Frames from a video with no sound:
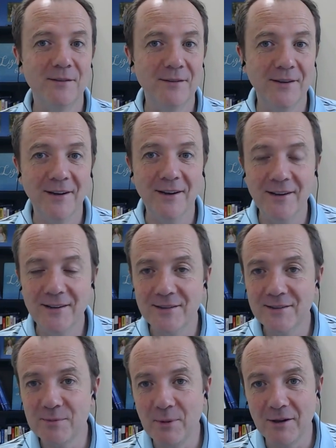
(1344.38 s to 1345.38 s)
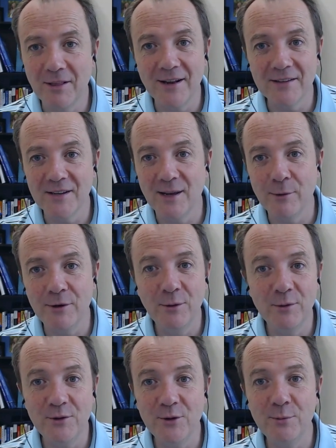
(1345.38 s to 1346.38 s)
Uh, spent a lot of time on
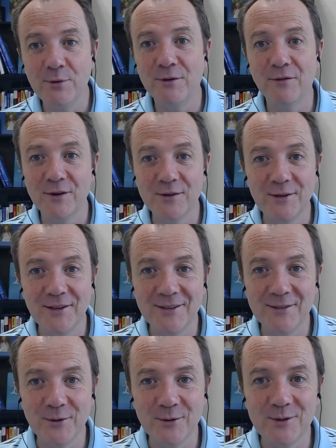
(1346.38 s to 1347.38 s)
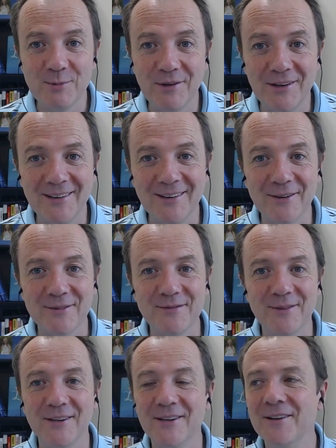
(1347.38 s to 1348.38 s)
YouTube University, so to speak, of
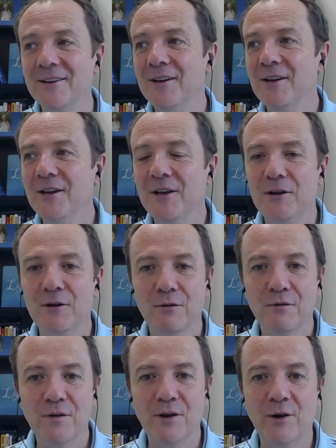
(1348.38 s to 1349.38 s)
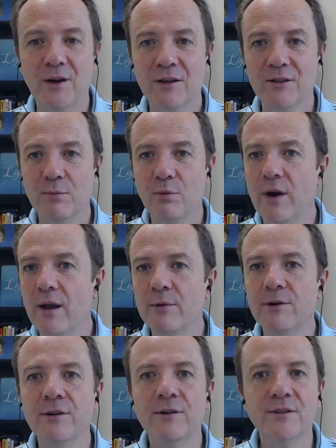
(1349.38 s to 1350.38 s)
uh, you know, figuring out the
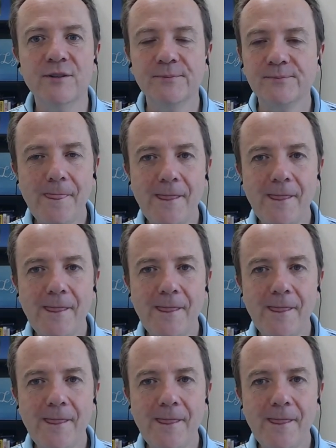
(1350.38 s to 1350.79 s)
parameters.